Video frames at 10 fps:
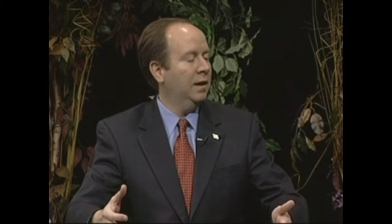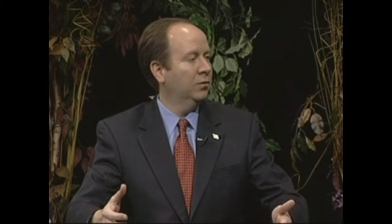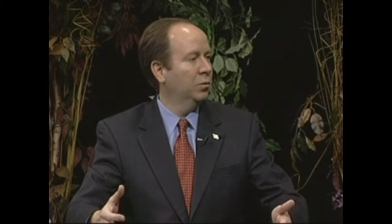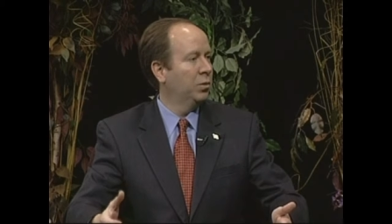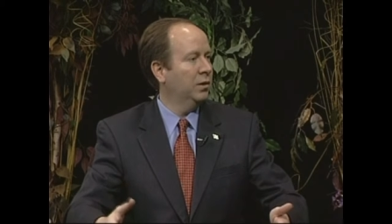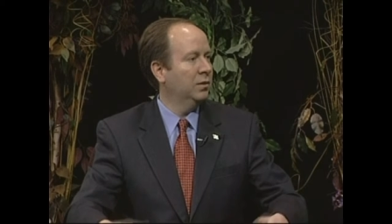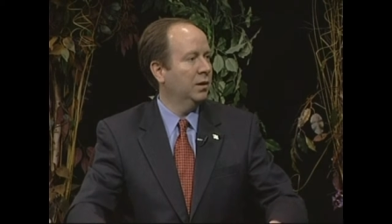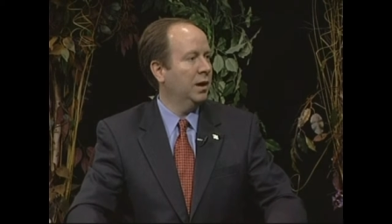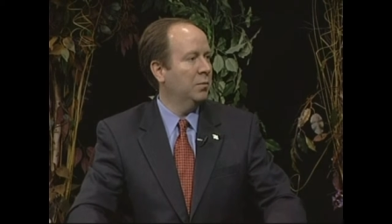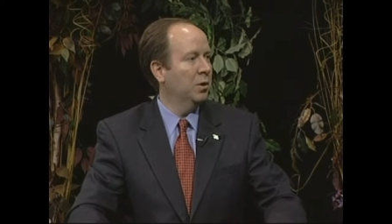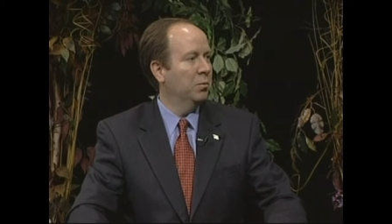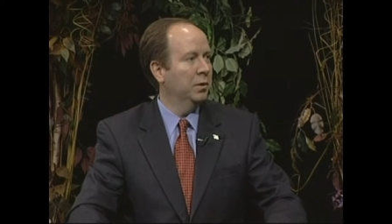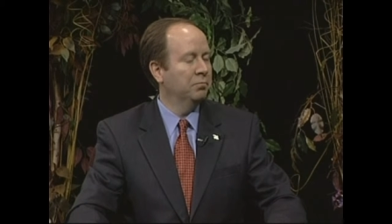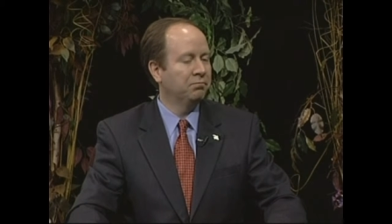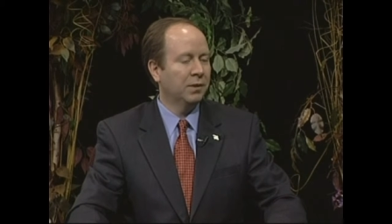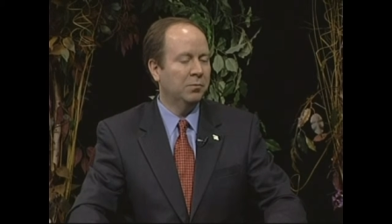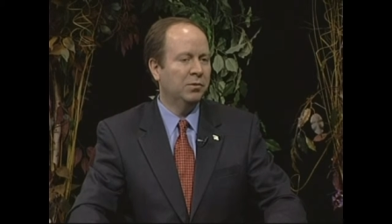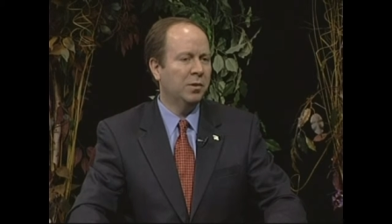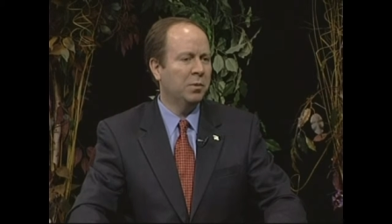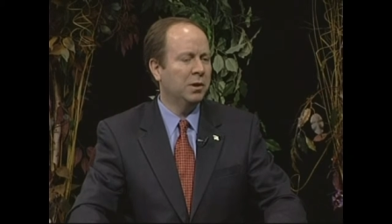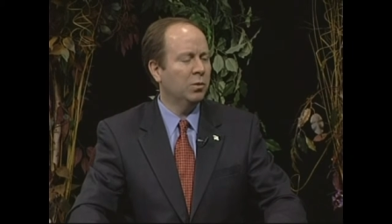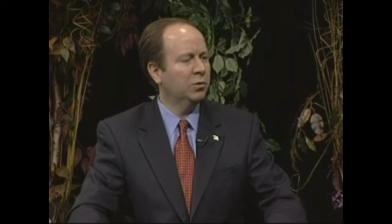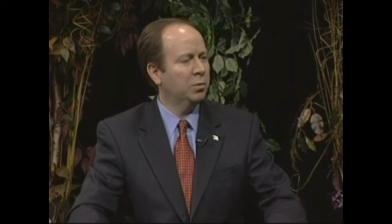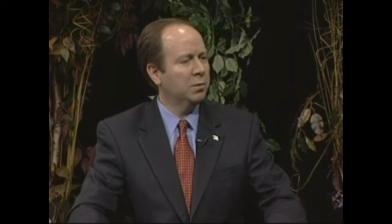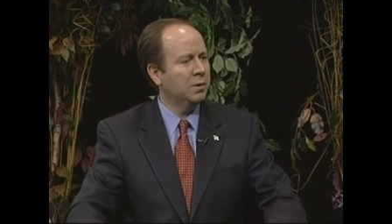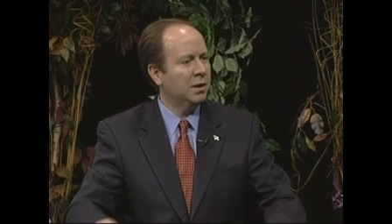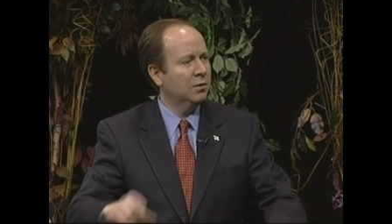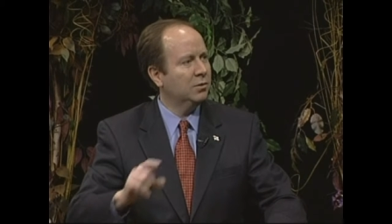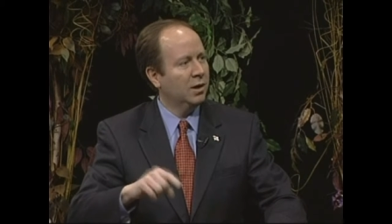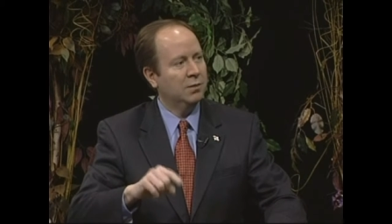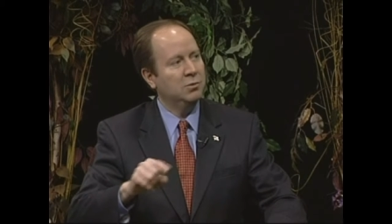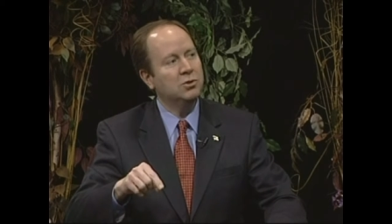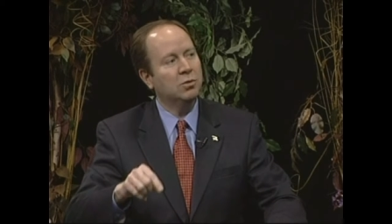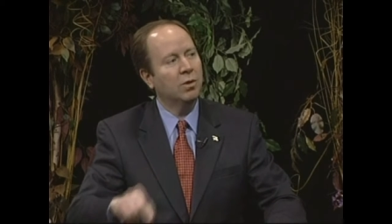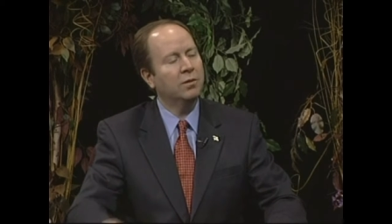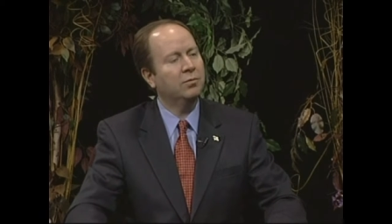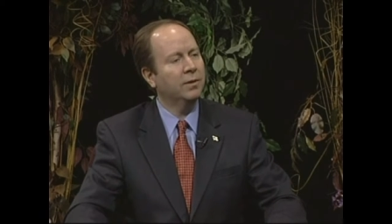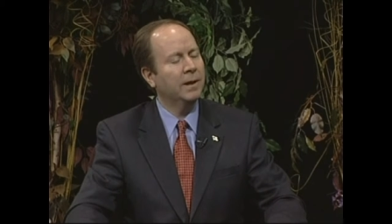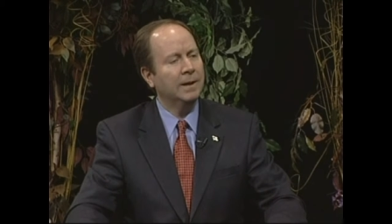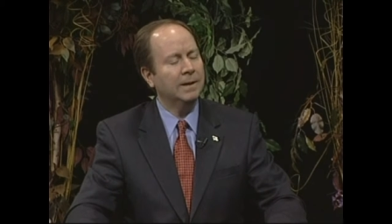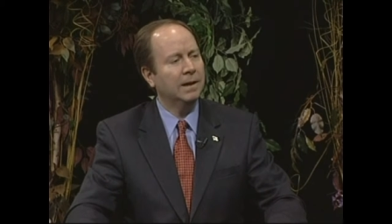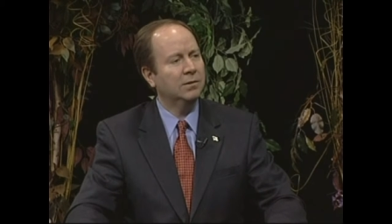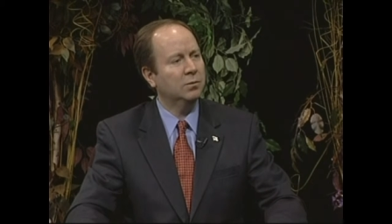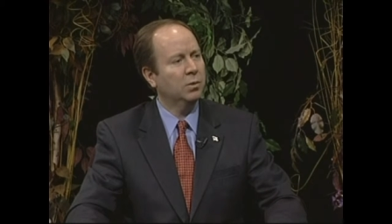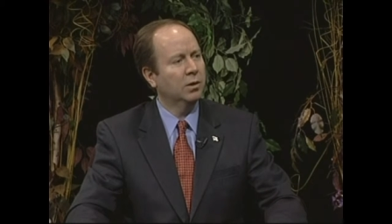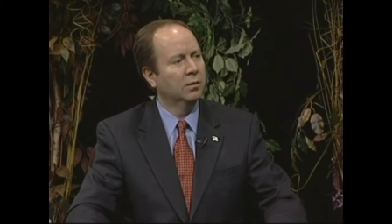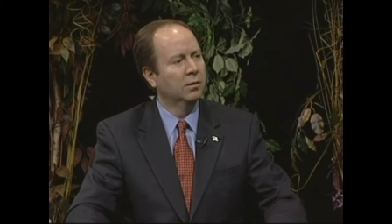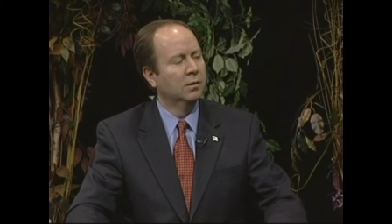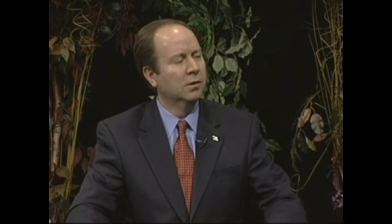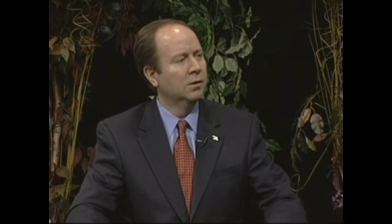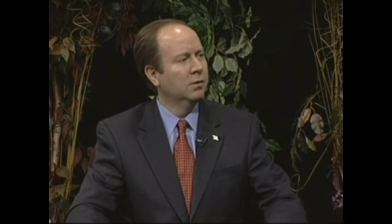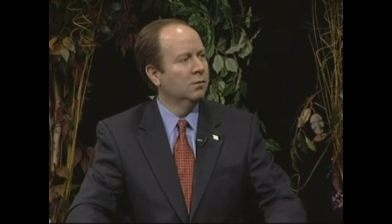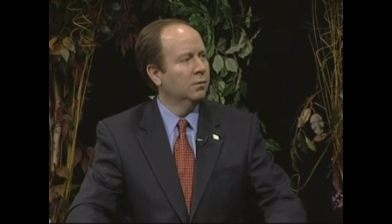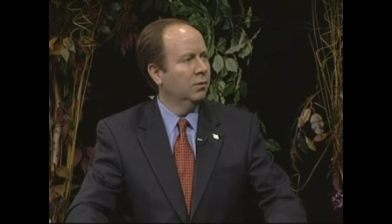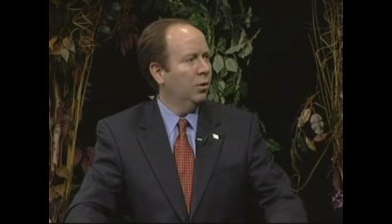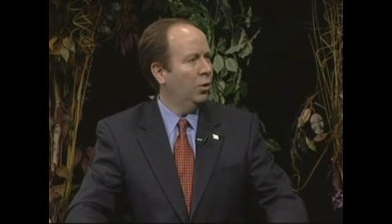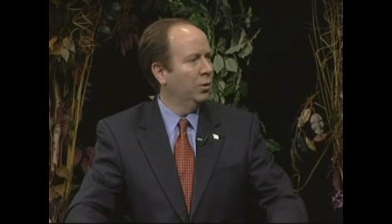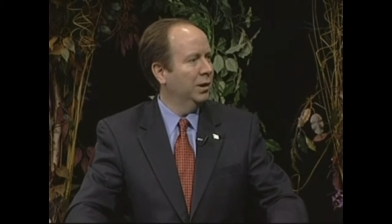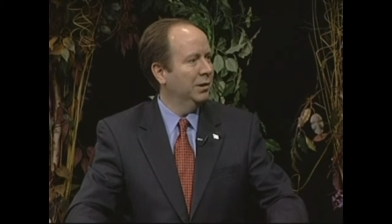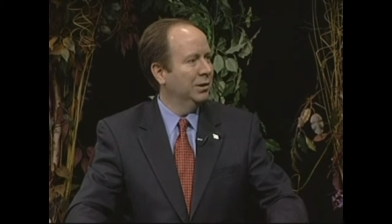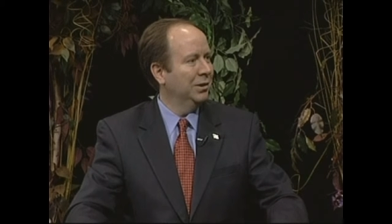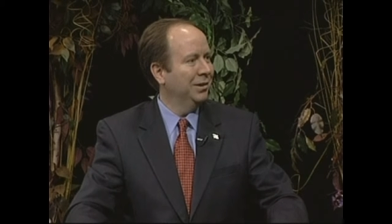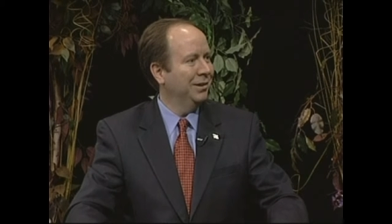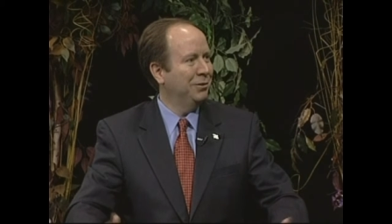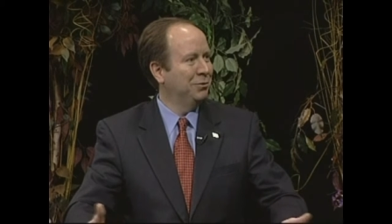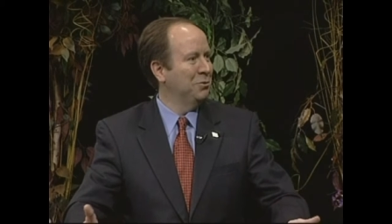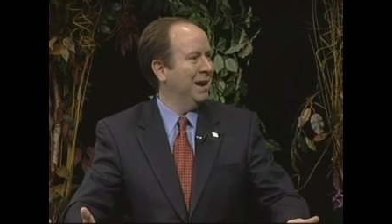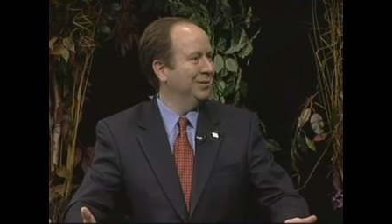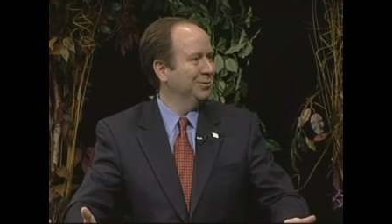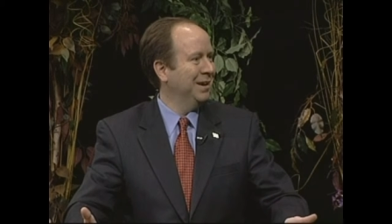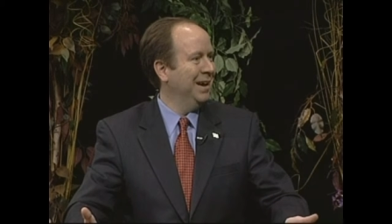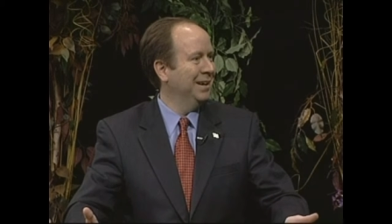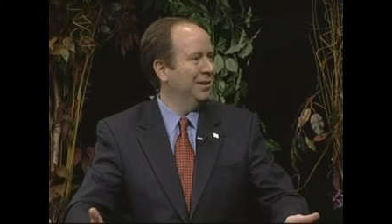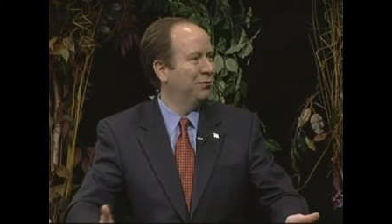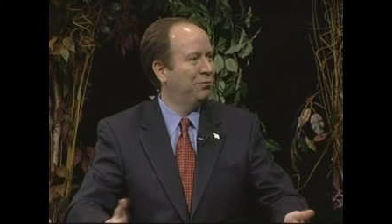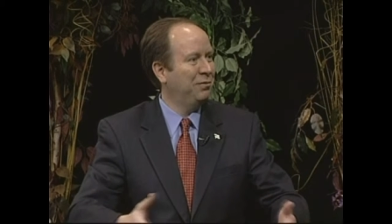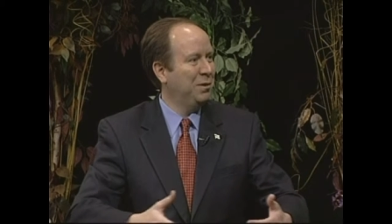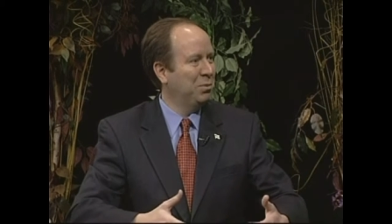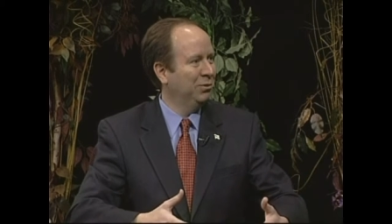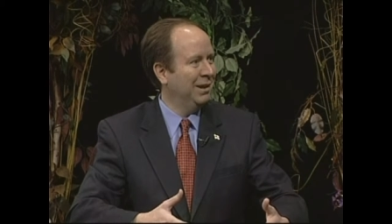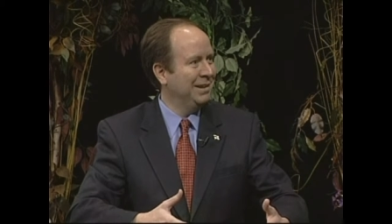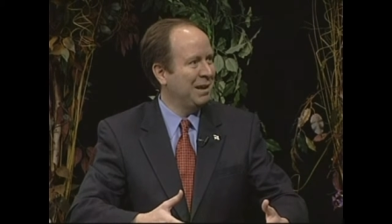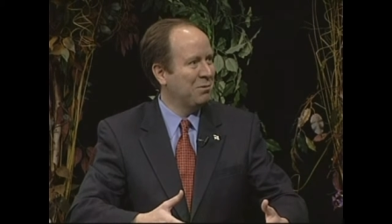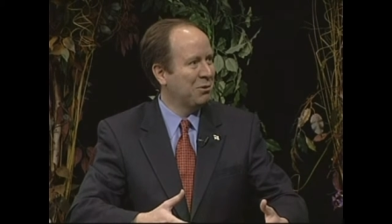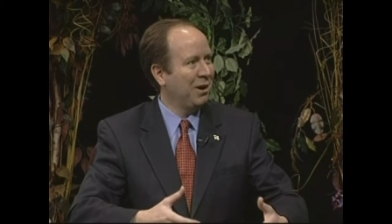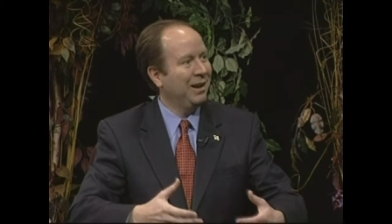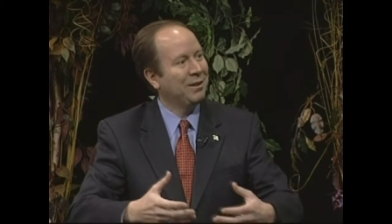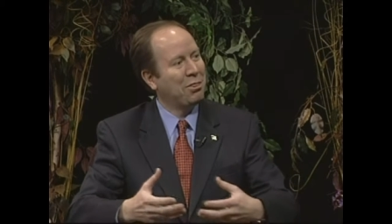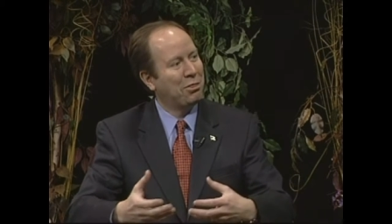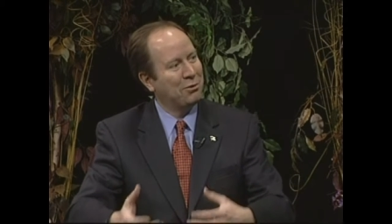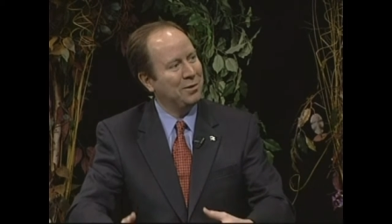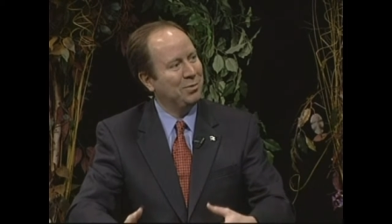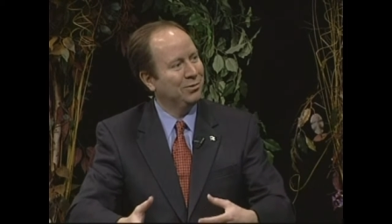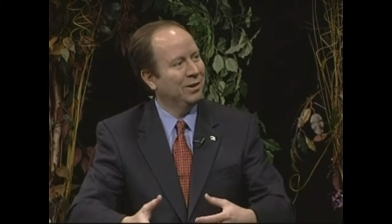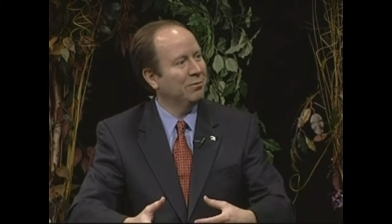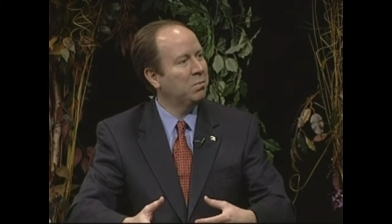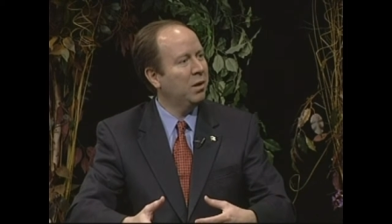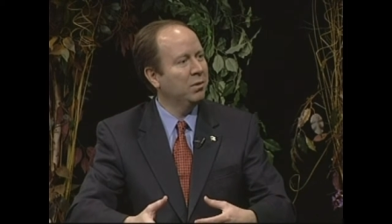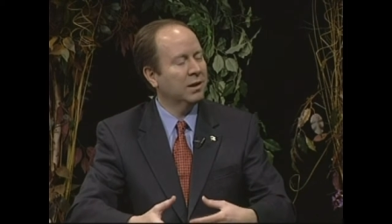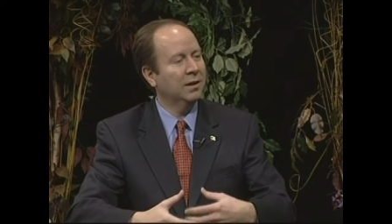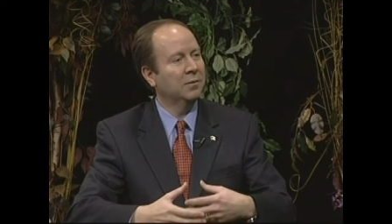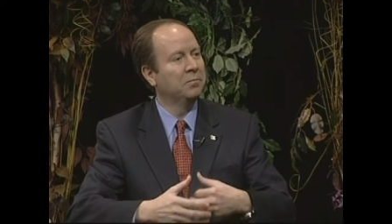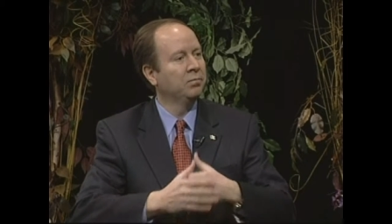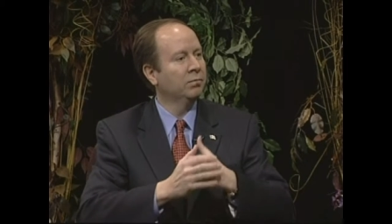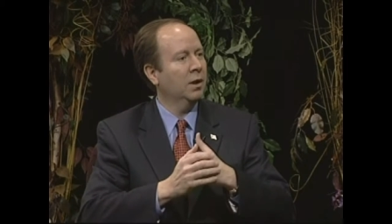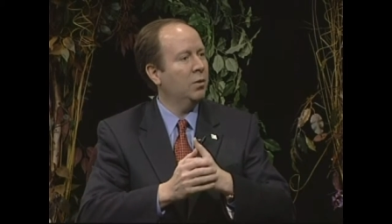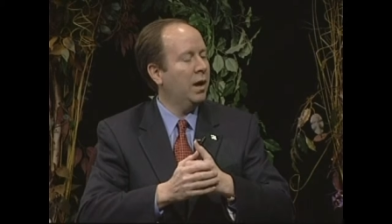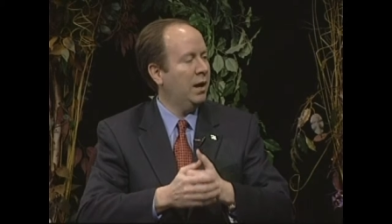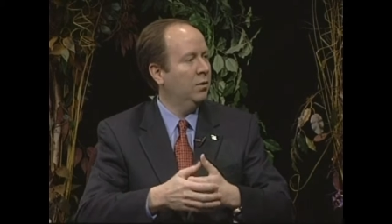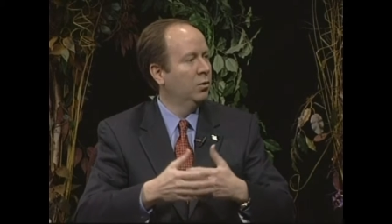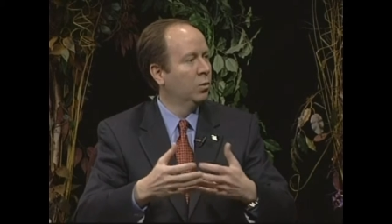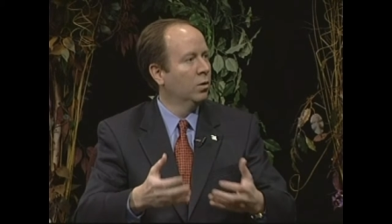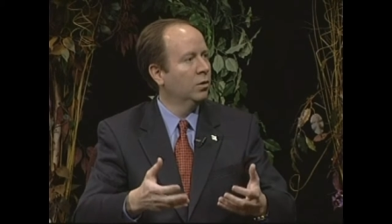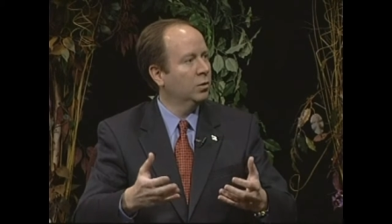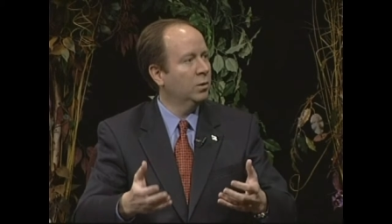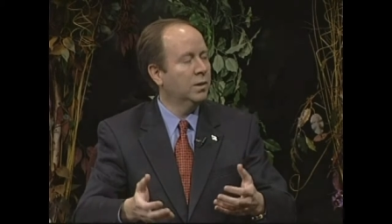council president came open, and somebody whispered in my ear, "Tom, you should run for that." Mm -hmm. I said, "Well, hold it. It's New Castle County. It's 50% Democratic and 30% Republican. You know, how in the world are